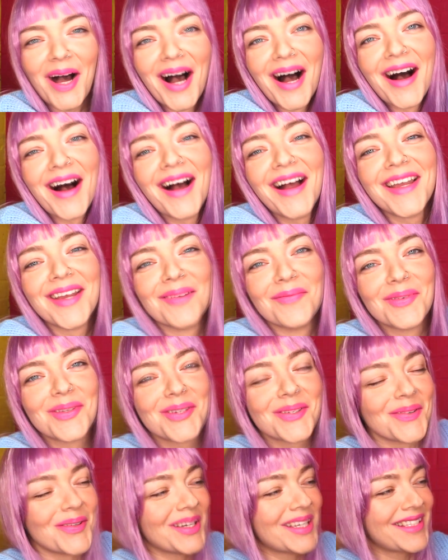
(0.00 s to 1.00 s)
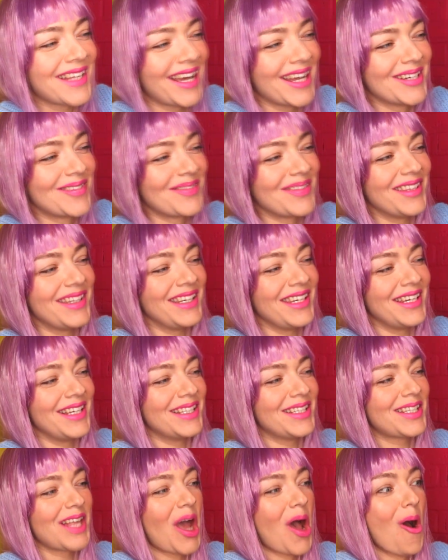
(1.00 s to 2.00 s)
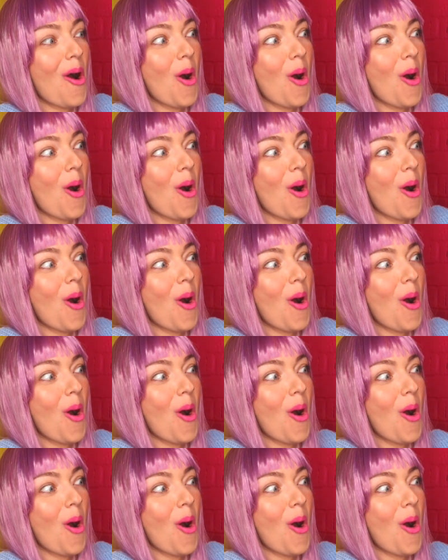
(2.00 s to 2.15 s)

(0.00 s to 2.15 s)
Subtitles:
I am so excited for these.